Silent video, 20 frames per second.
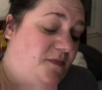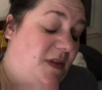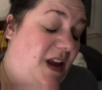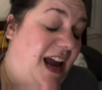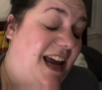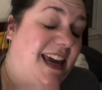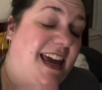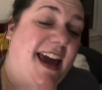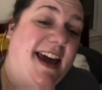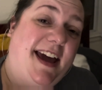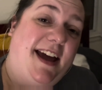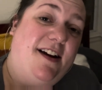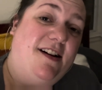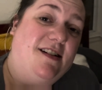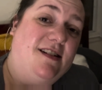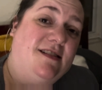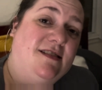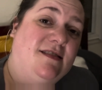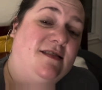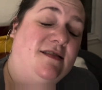I
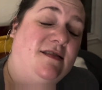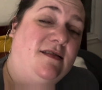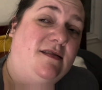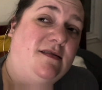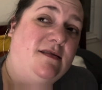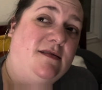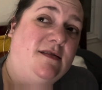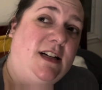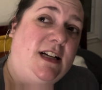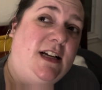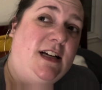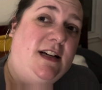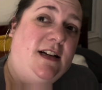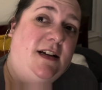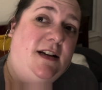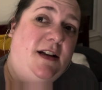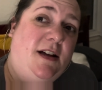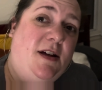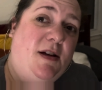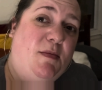care,
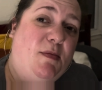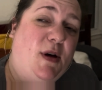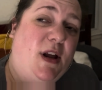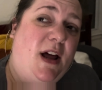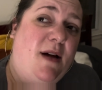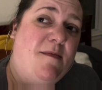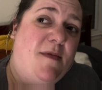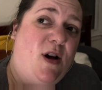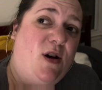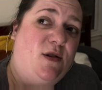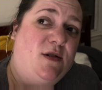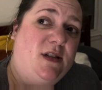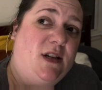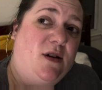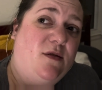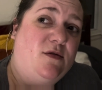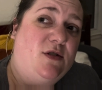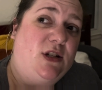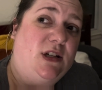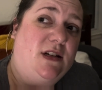but I'm
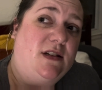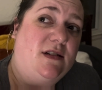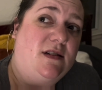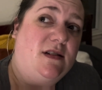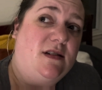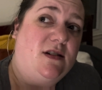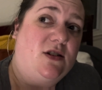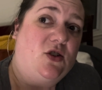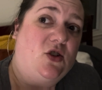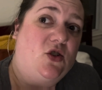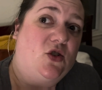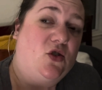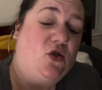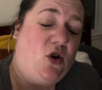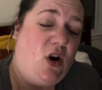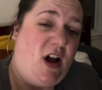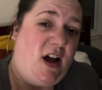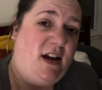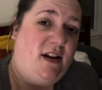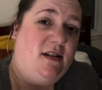also just
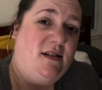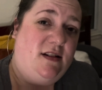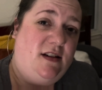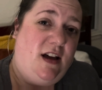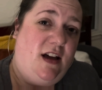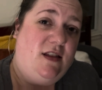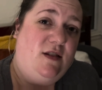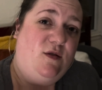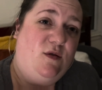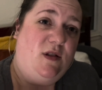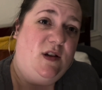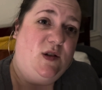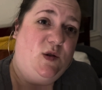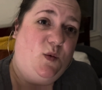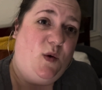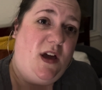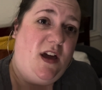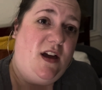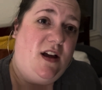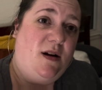trying to get through this
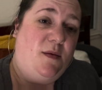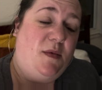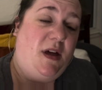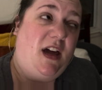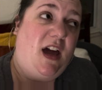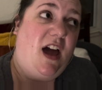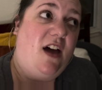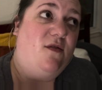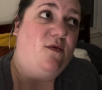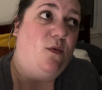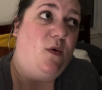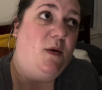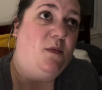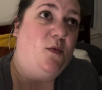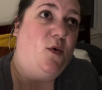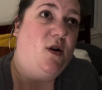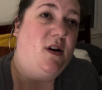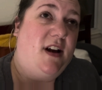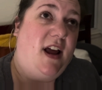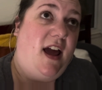week. And I'm like, I have one
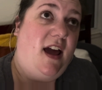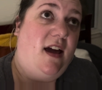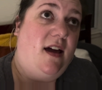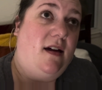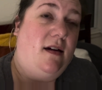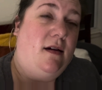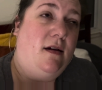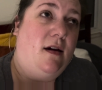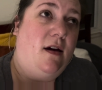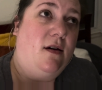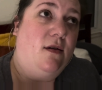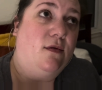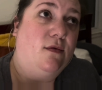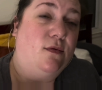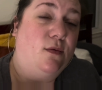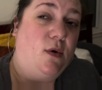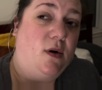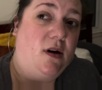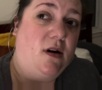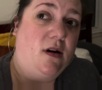more day
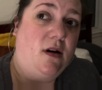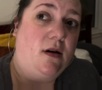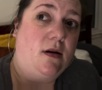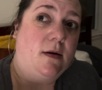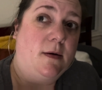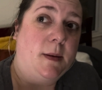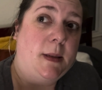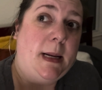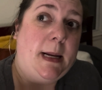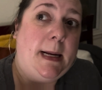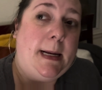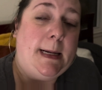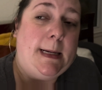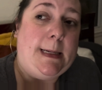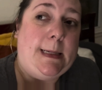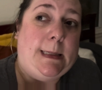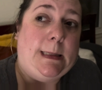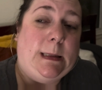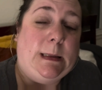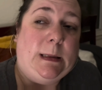of work,
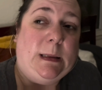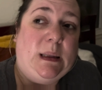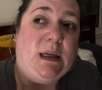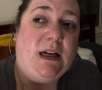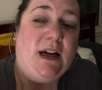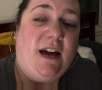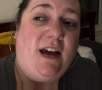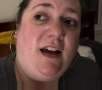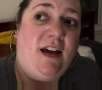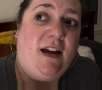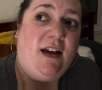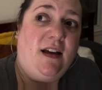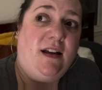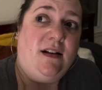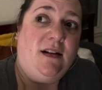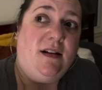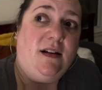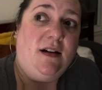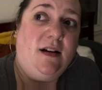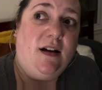
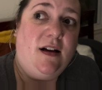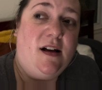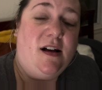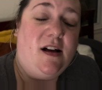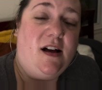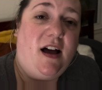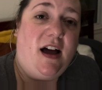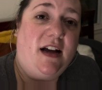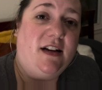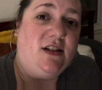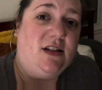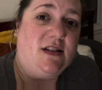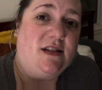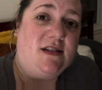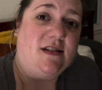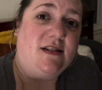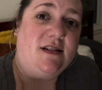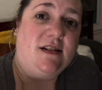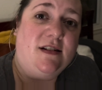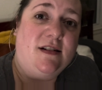and I
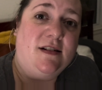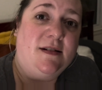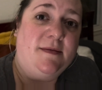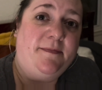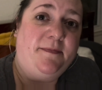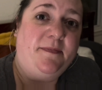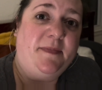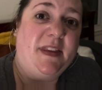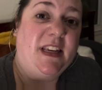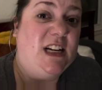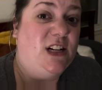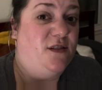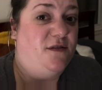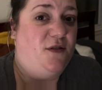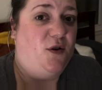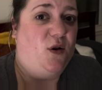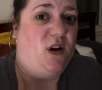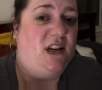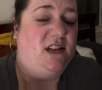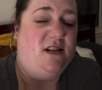just need to
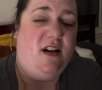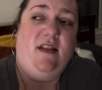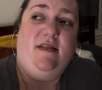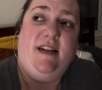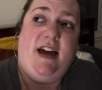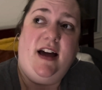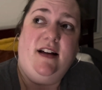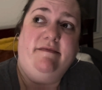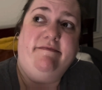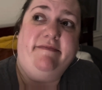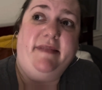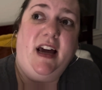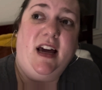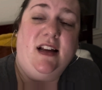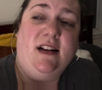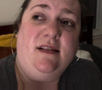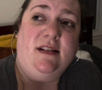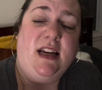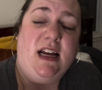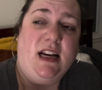focus on that
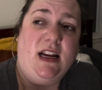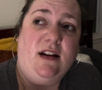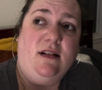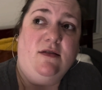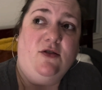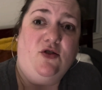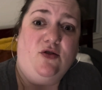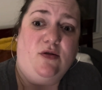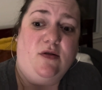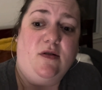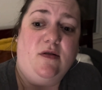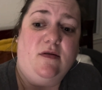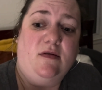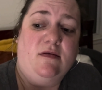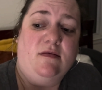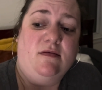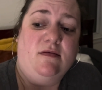and getting through